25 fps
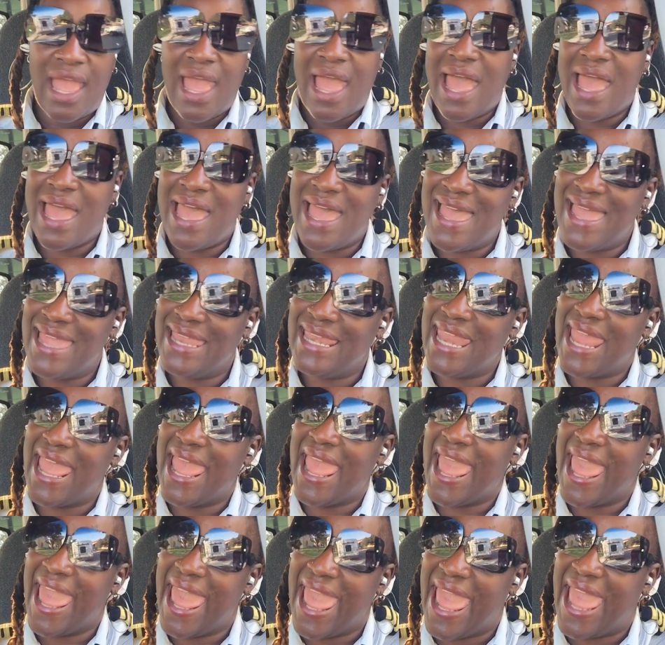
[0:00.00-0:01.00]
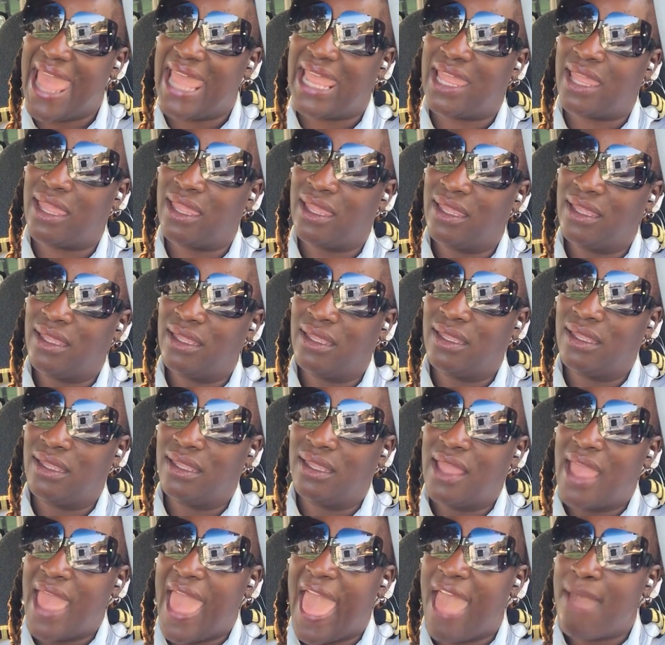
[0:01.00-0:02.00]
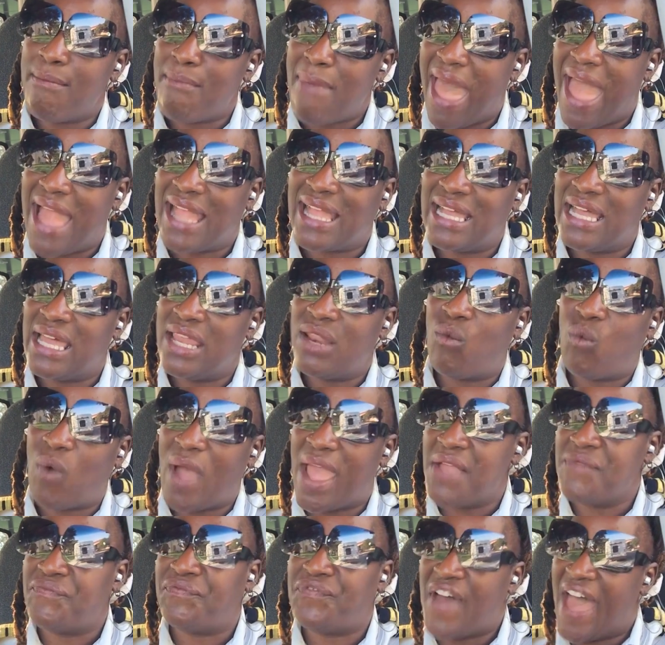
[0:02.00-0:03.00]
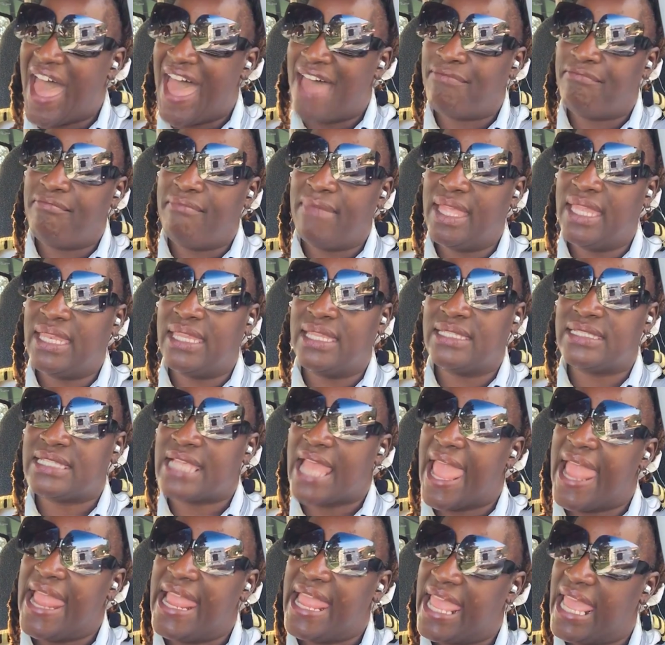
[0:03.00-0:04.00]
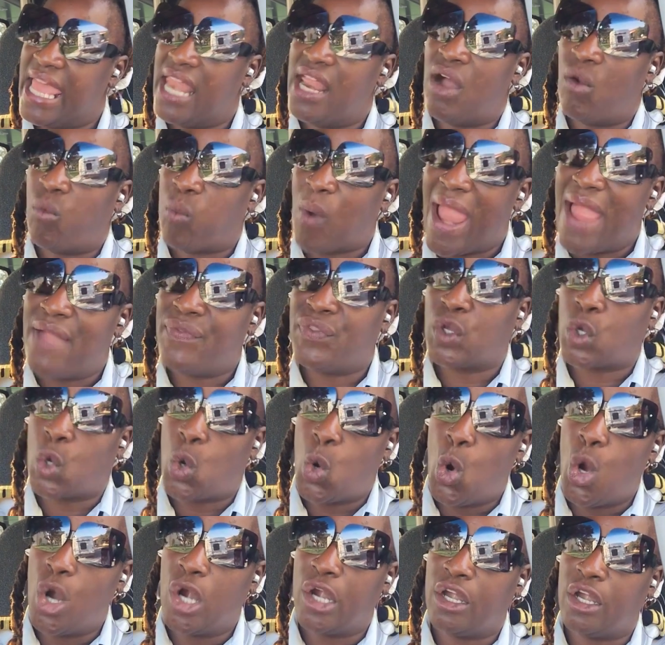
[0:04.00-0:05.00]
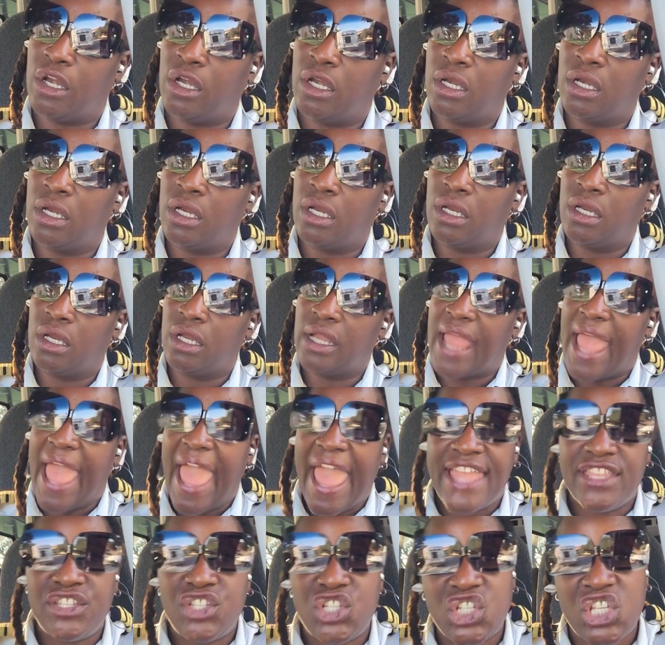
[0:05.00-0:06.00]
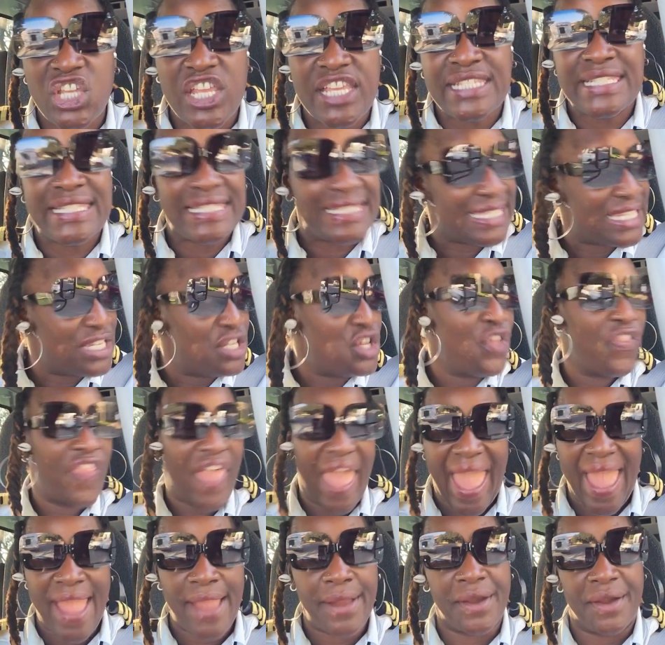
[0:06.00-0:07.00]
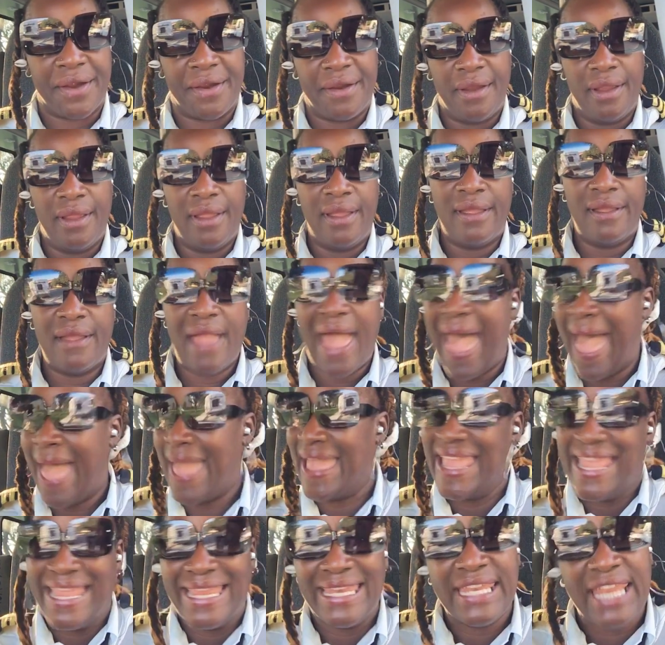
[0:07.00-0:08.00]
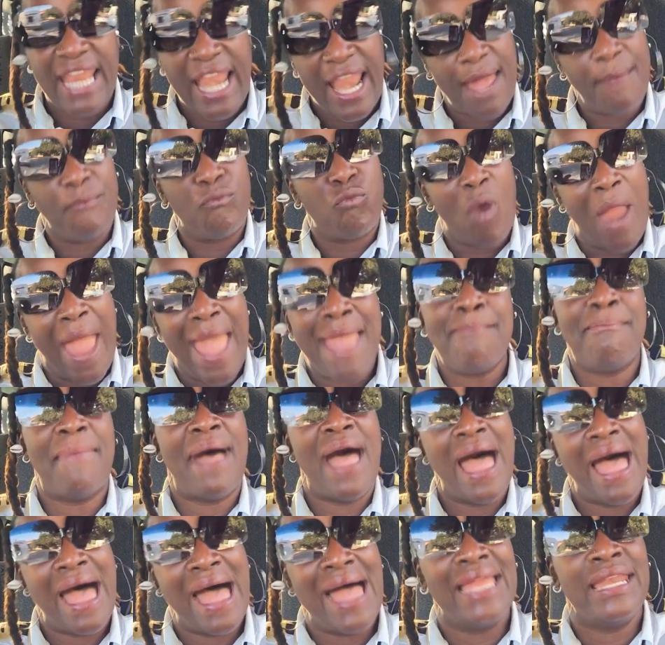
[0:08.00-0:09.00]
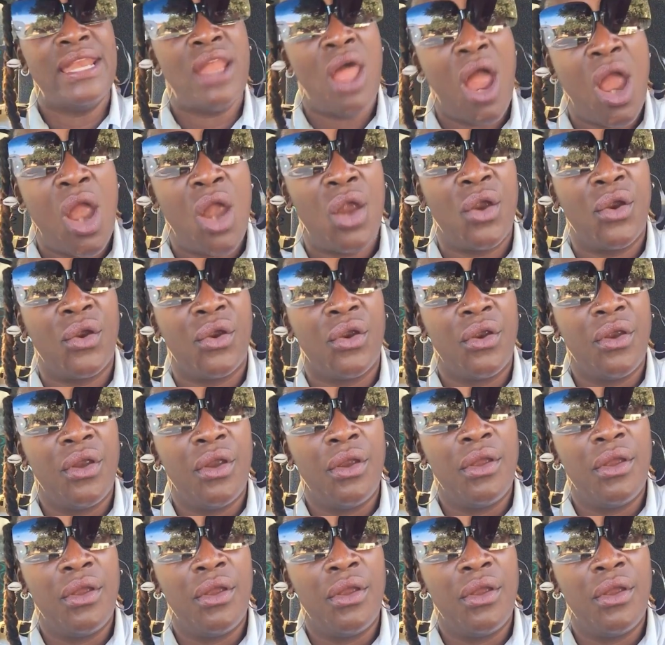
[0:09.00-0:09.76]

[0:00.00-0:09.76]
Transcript: How in the heck am I going to wait 5 minutes and get around the corner, and she's still there? I ended up right behind her.